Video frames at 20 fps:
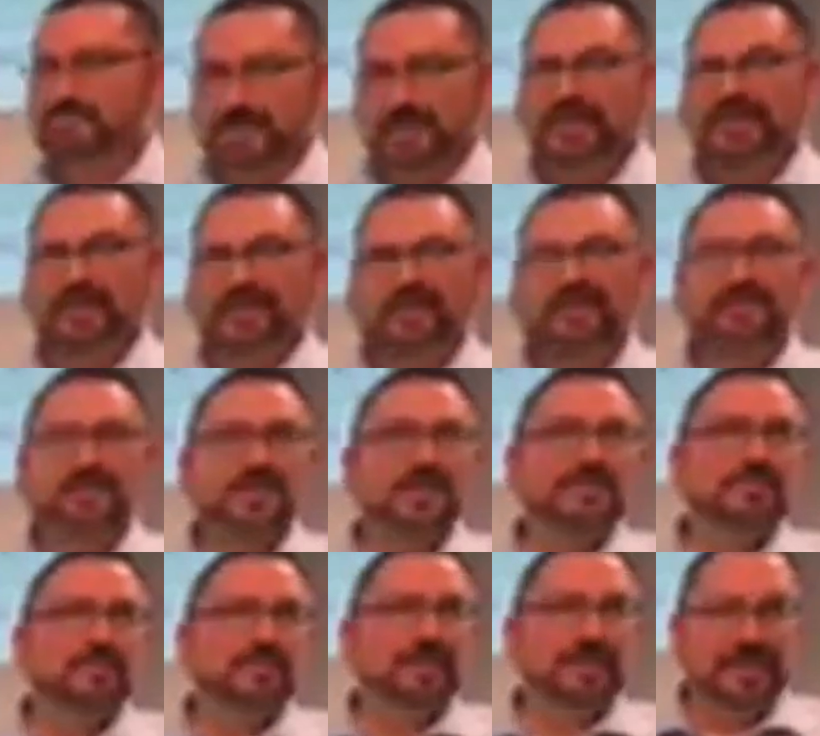bleeding
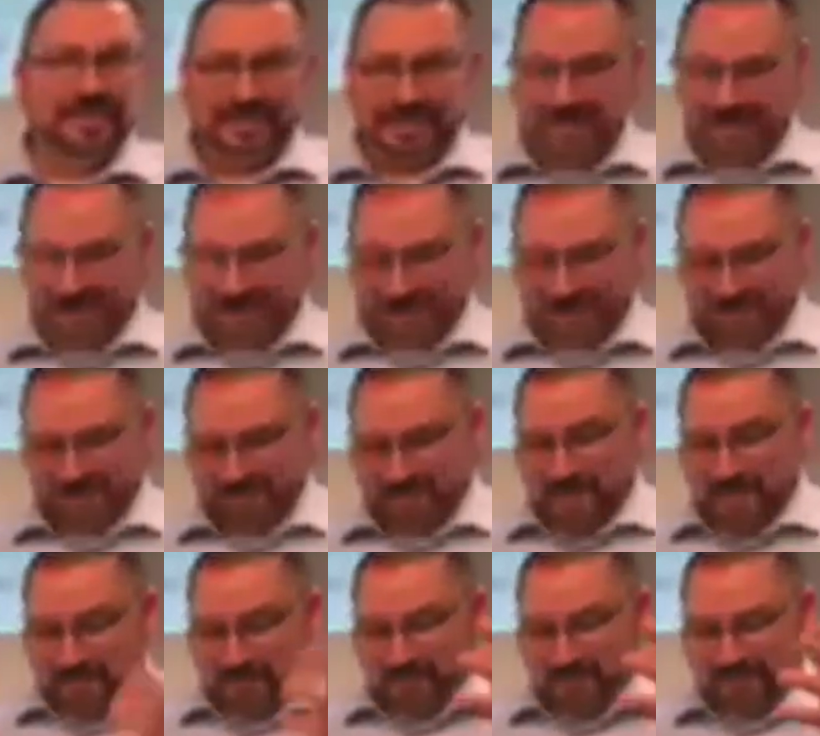sheep uh,
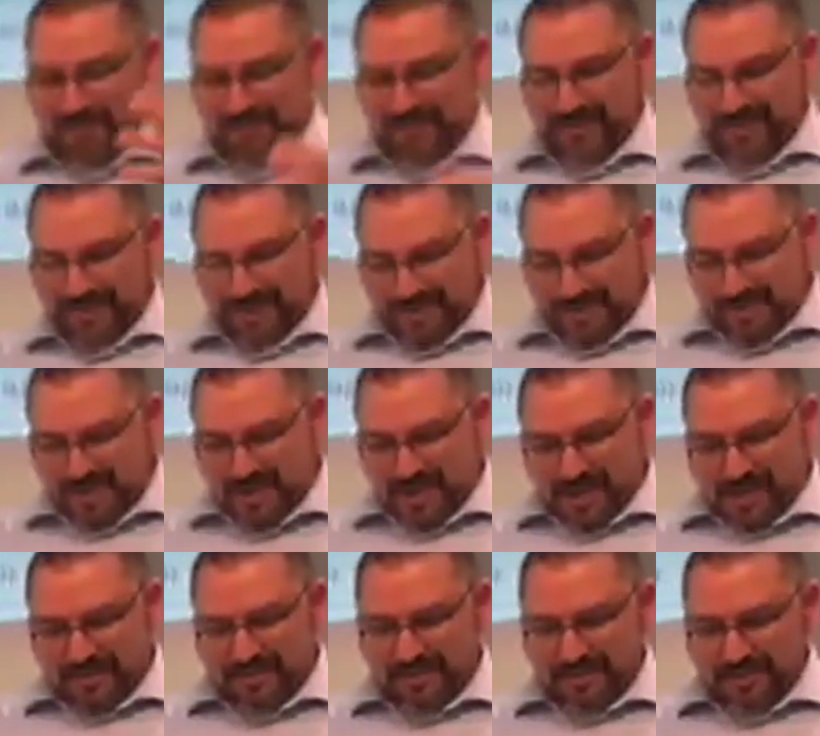people in
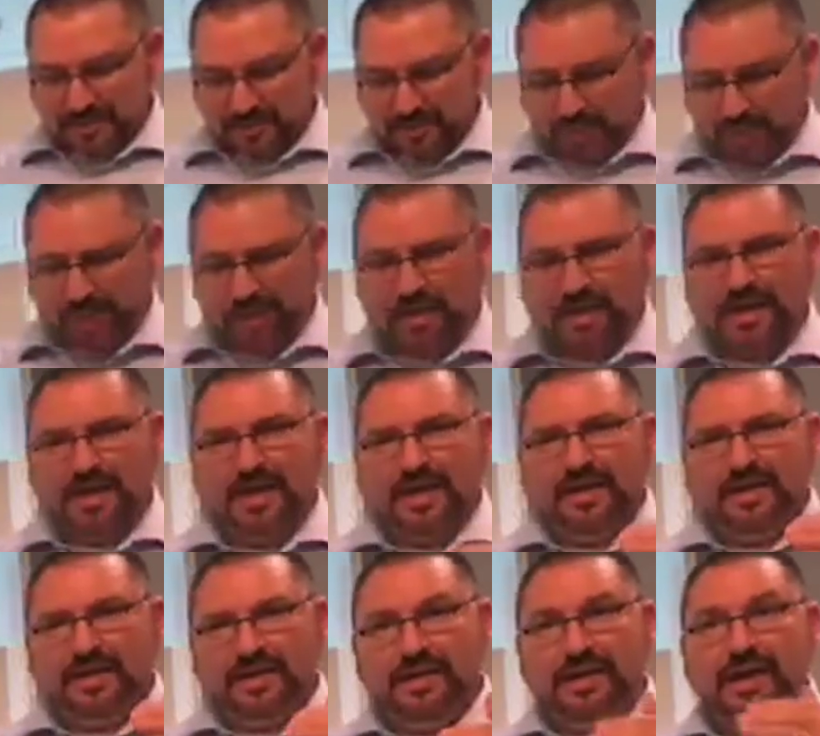the Exodus, but
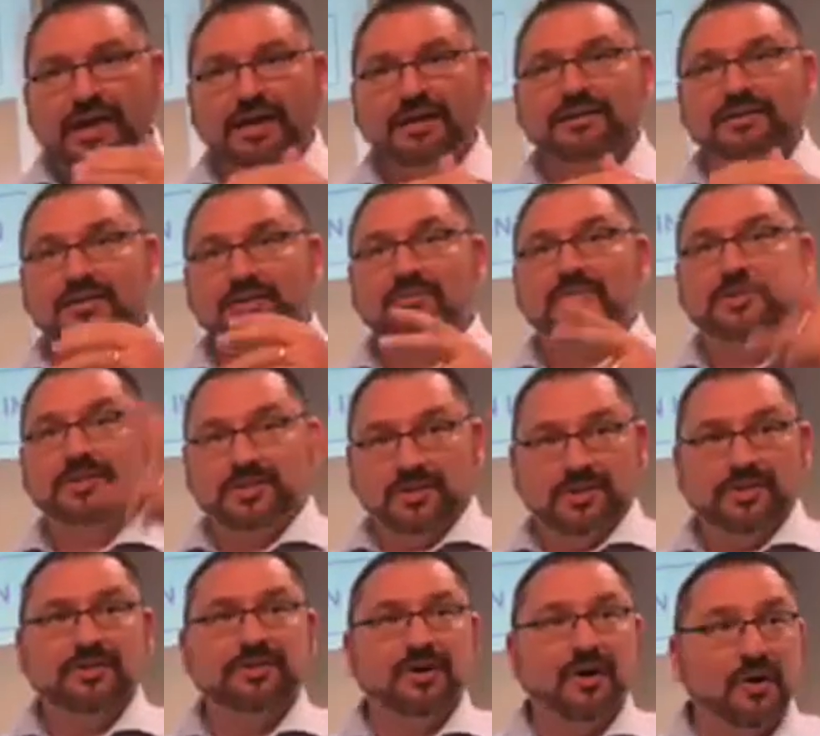he had to
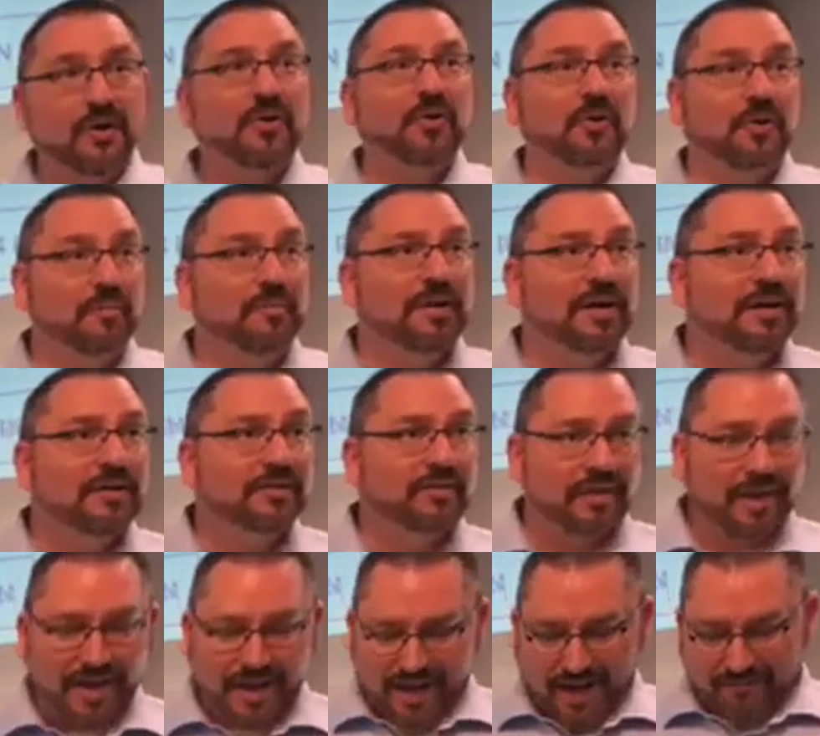return home,
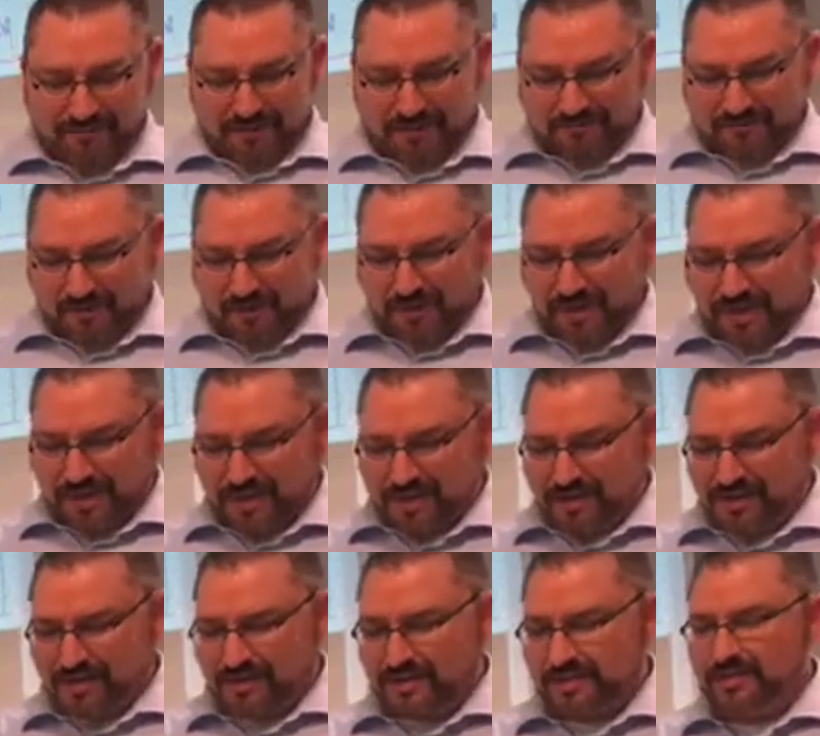right, after forty
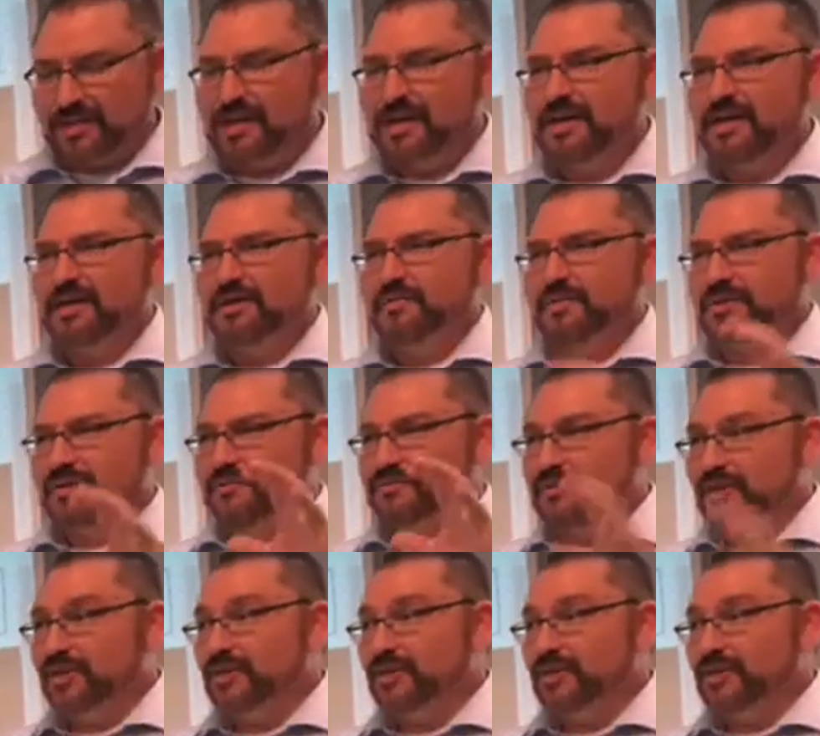years with a